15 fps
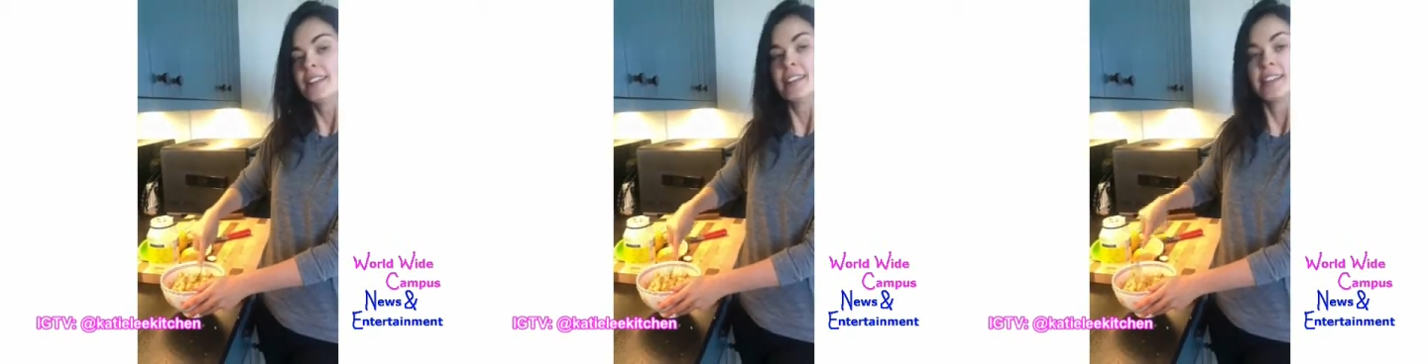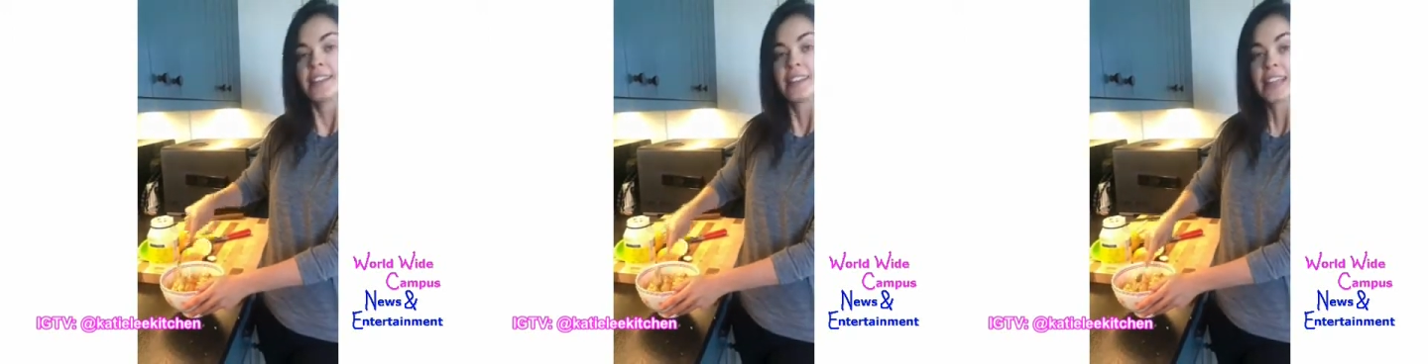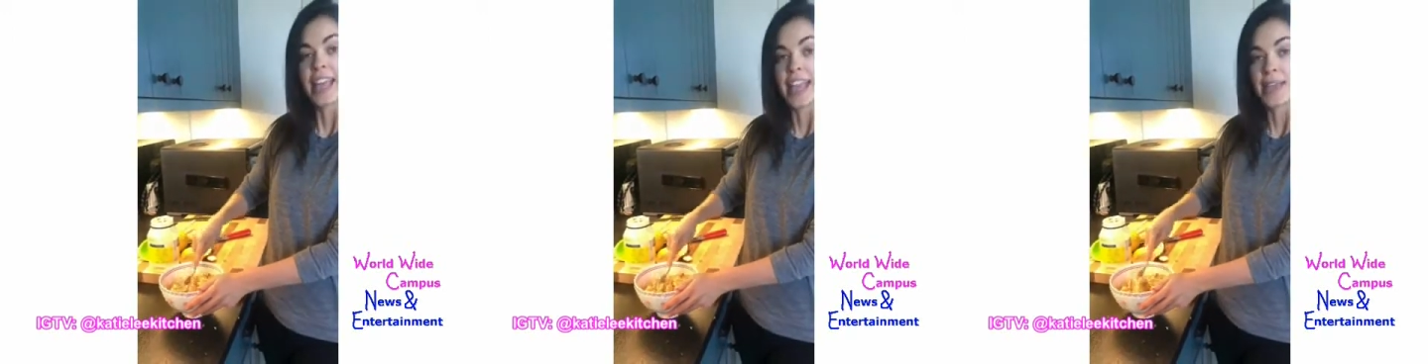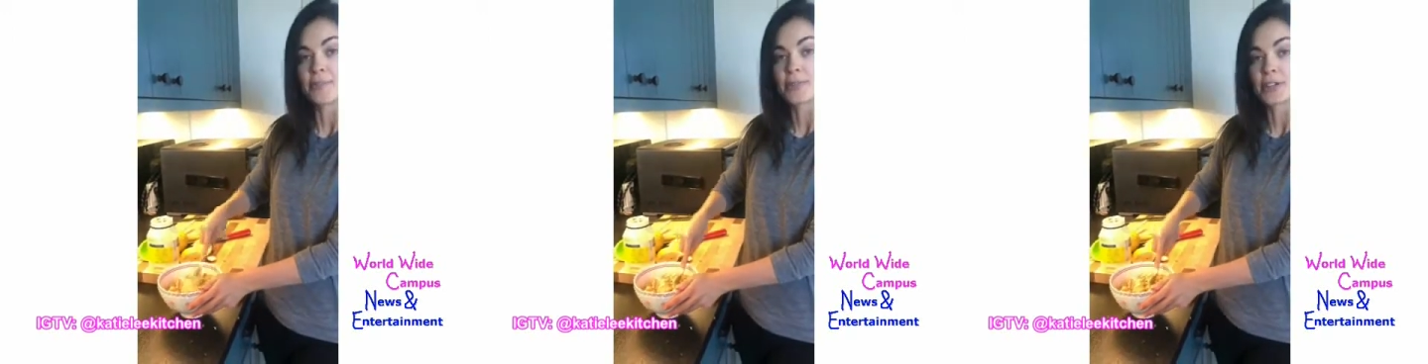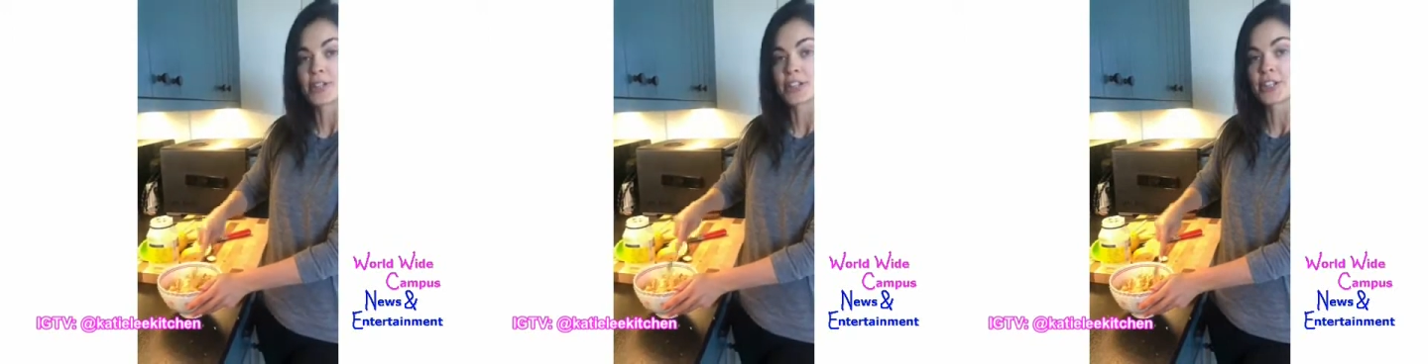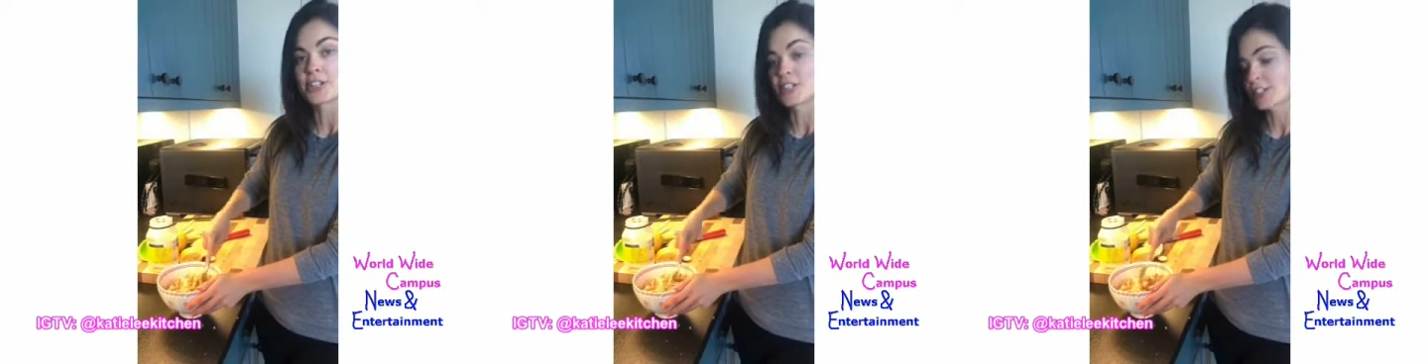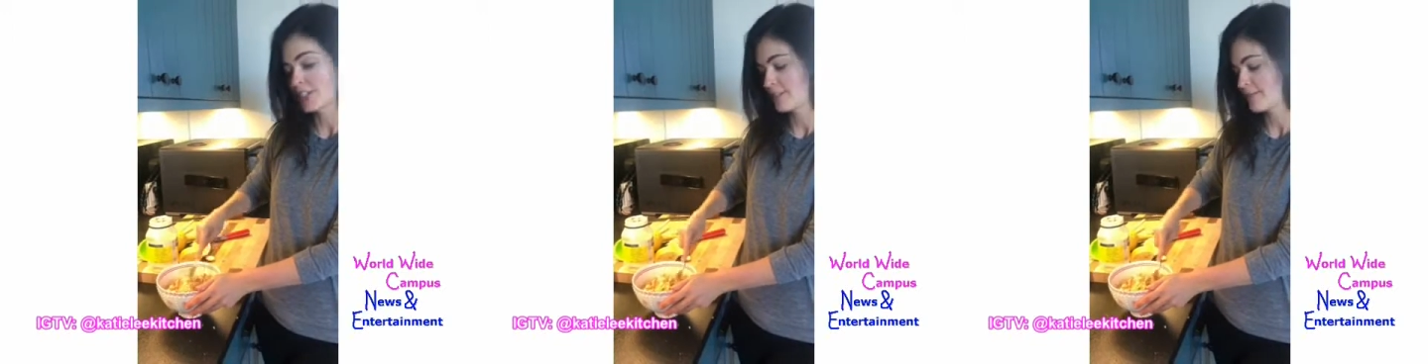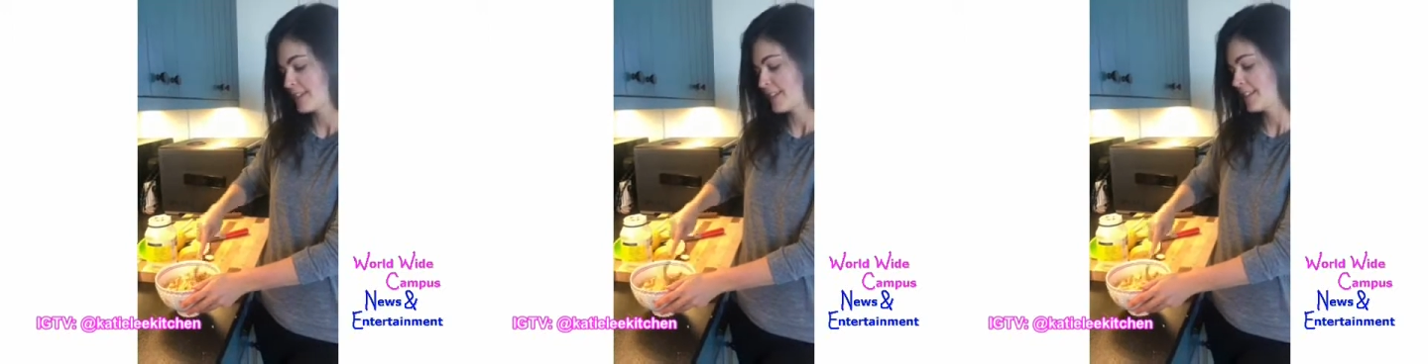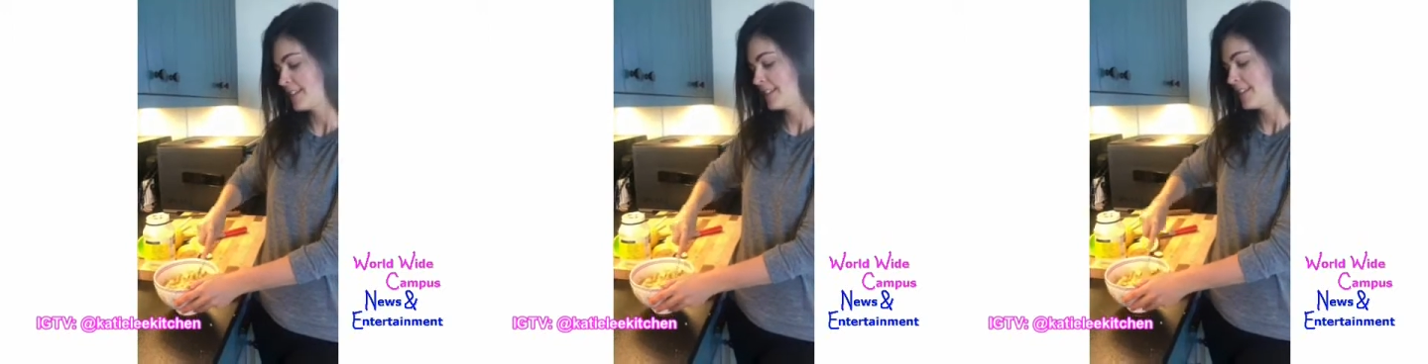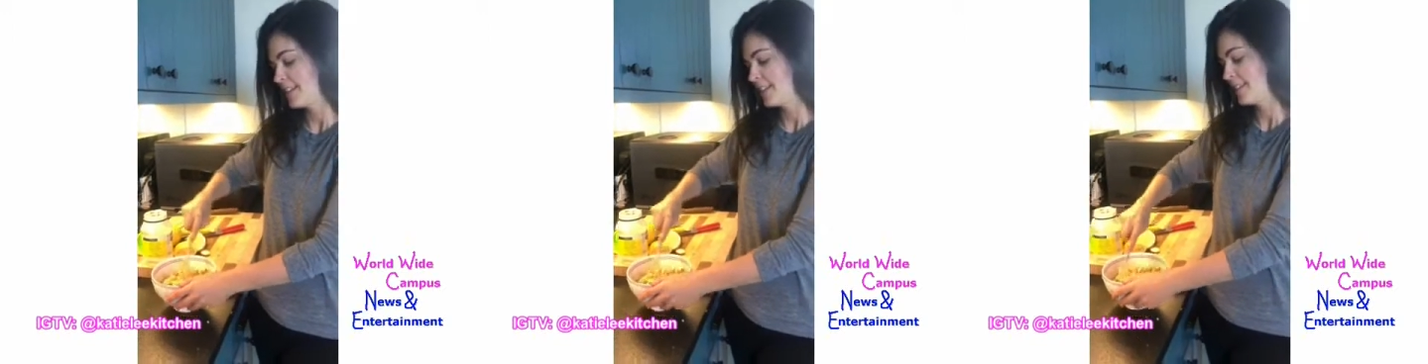the capers, the red
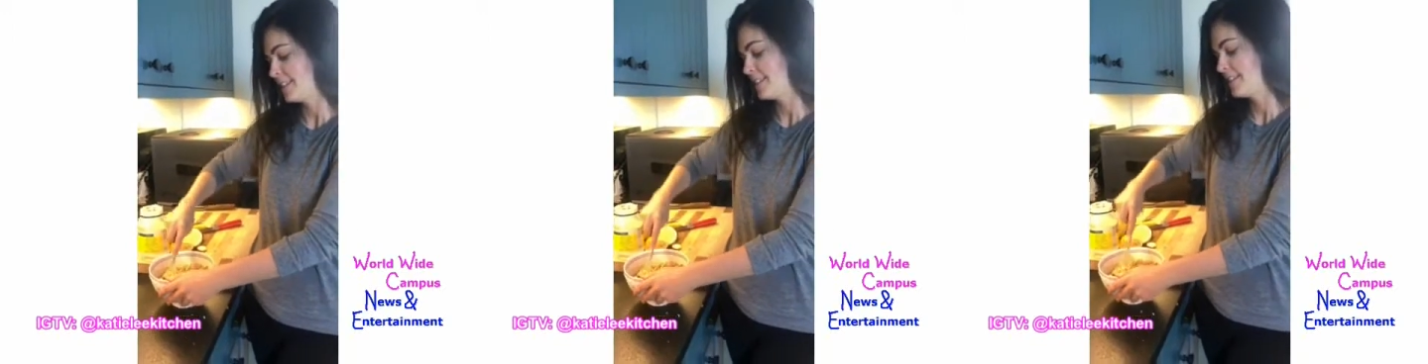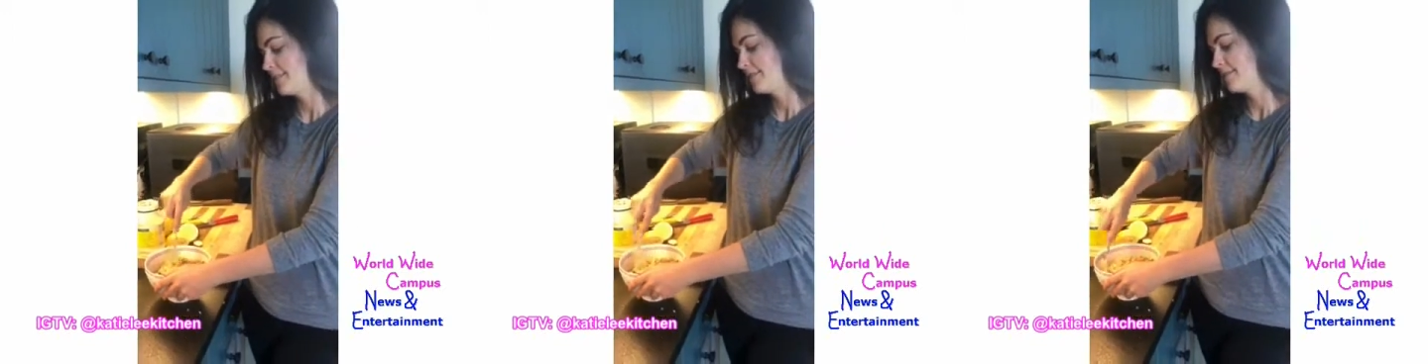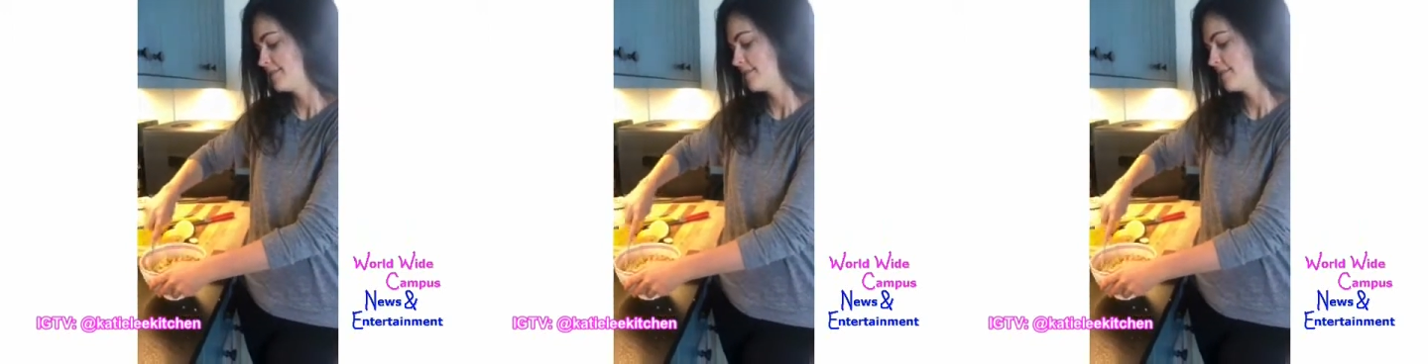onion,